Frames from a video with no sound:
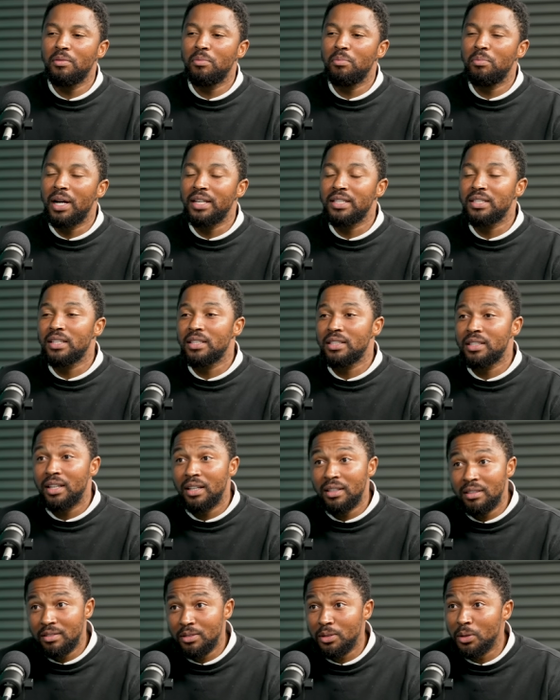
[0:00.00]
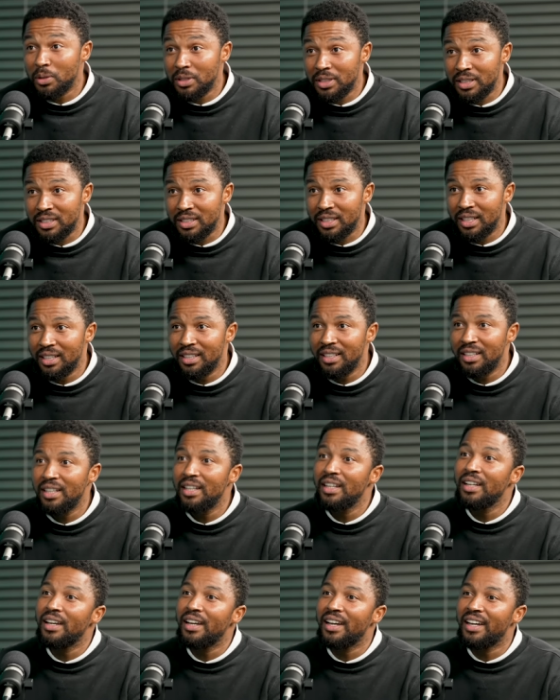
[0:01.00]
My sister, your sister,
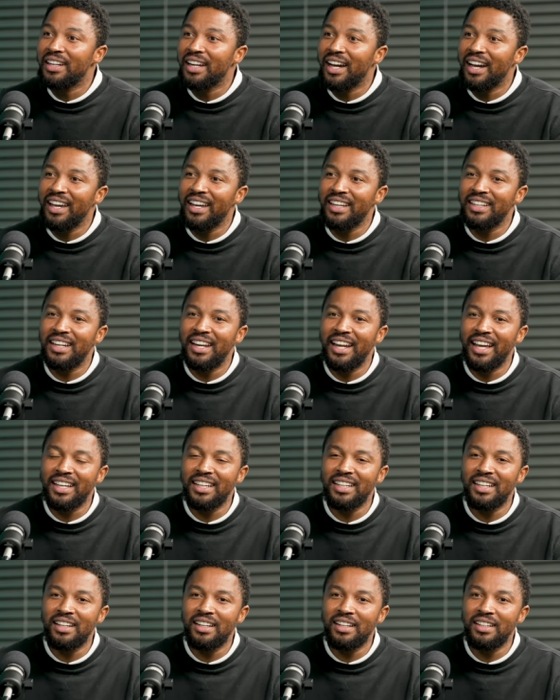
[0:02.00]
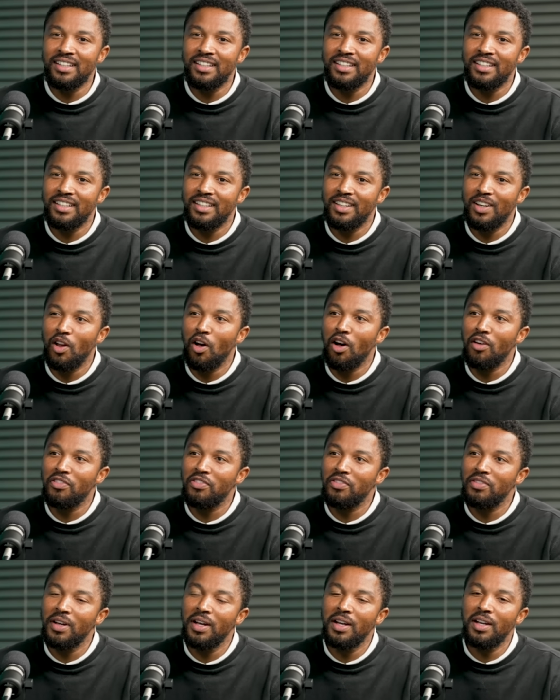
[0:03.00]
and I had a lekker
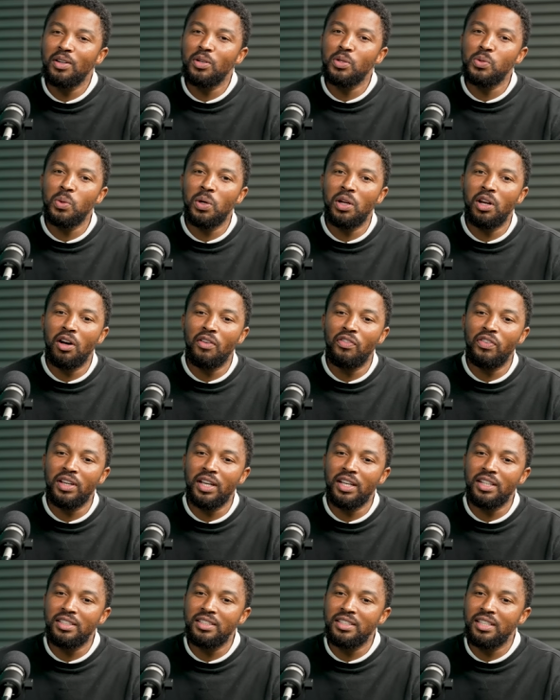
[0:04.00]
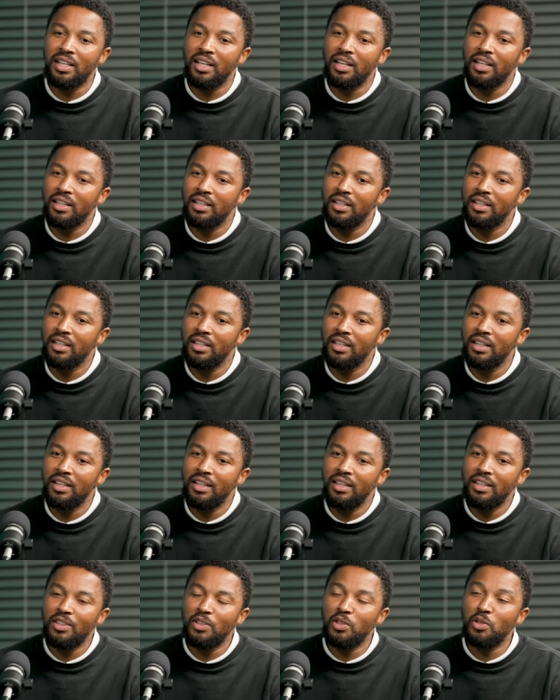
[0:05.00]
laugh because we were laughing at
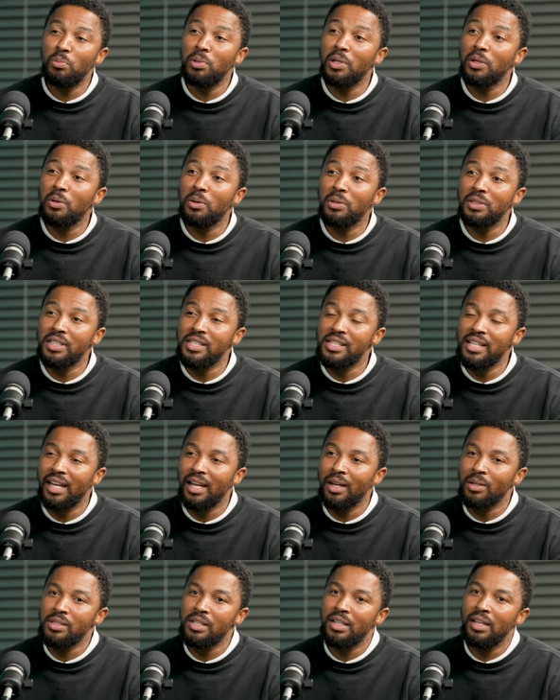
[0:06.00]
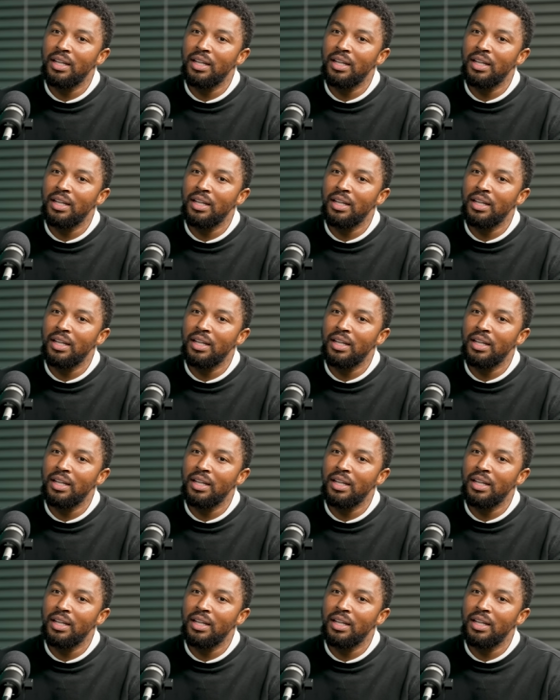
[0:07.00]
you being called a sellout.